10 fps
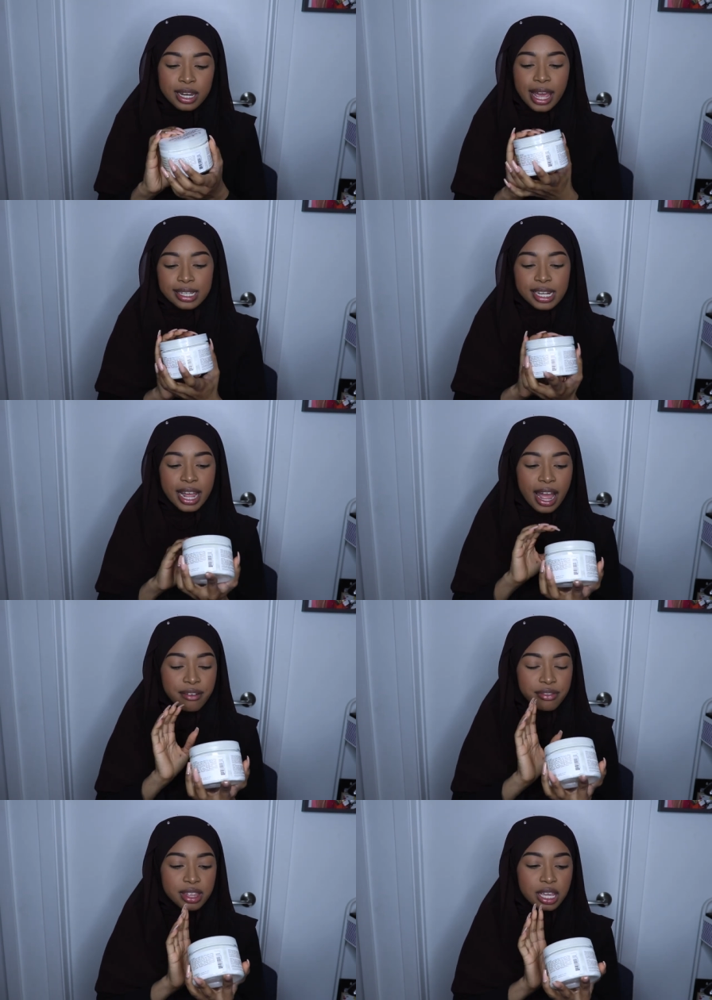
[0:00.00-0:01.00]
Next, I
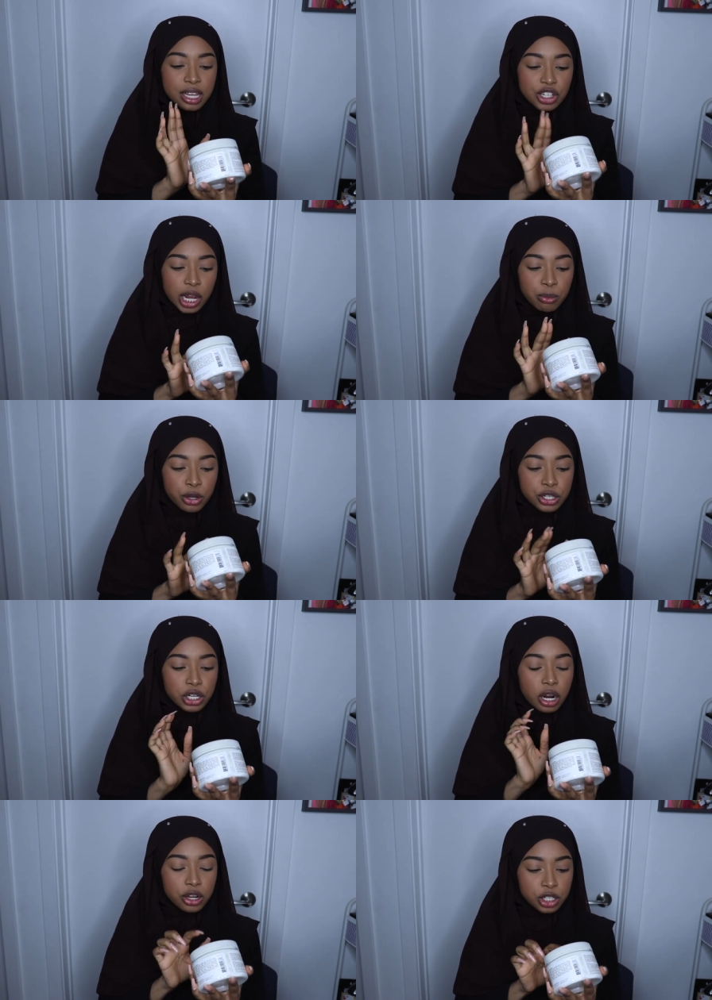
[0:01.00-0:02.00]
have the Shea
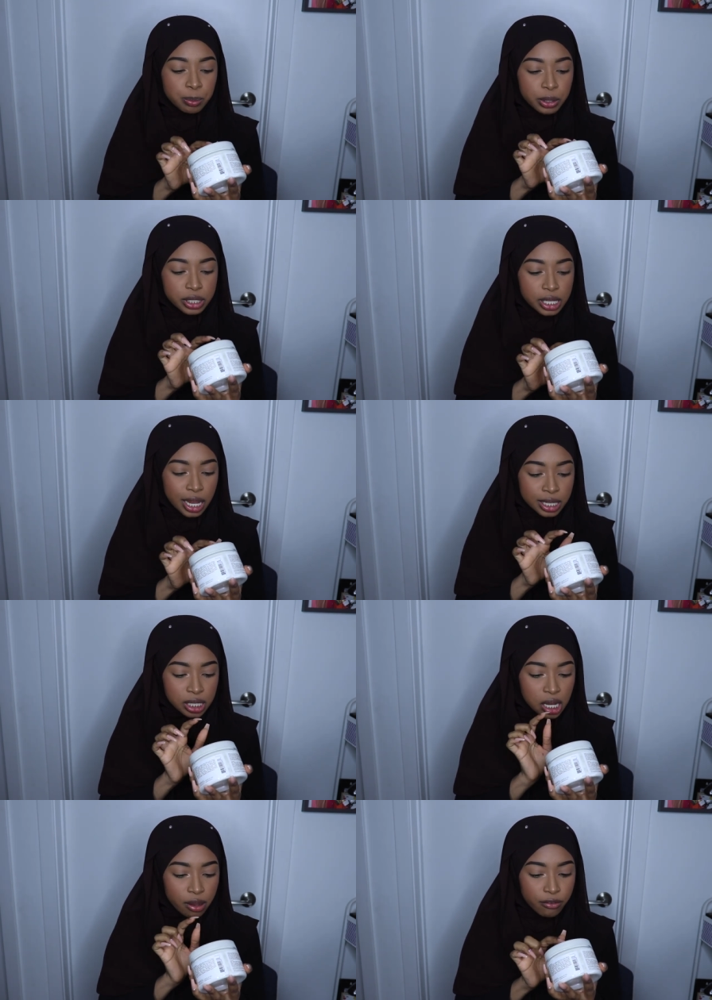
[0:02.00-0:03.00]
Moisture 100%